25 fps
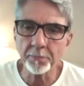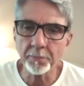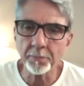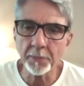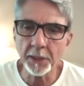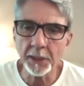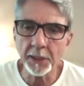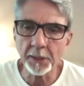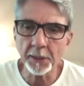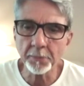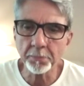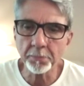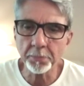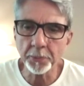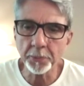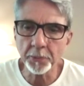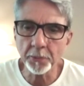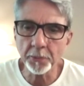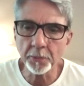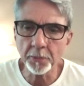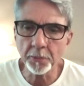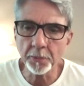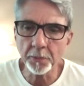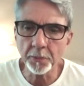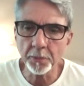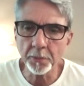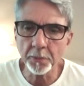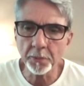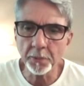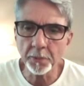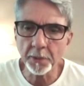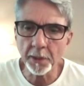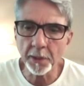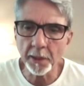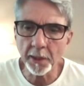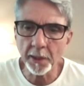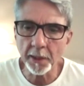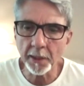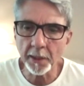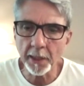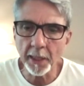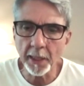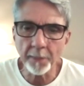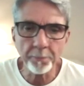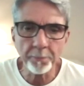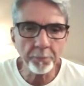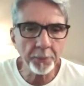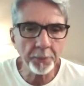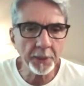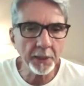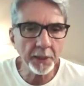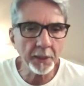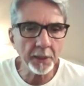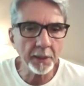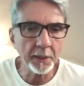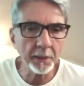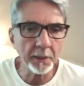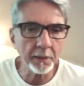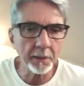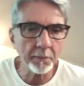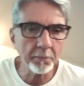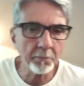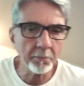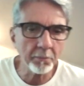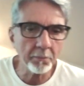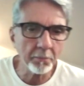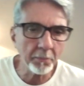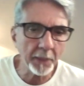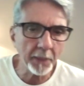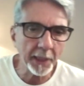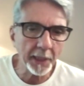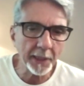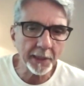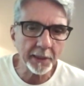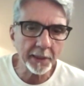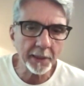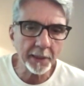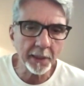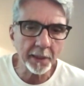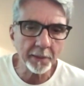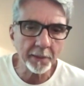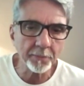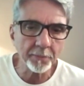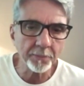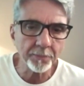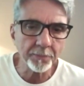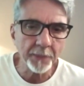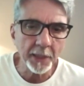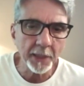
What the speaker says: punarapi maranam.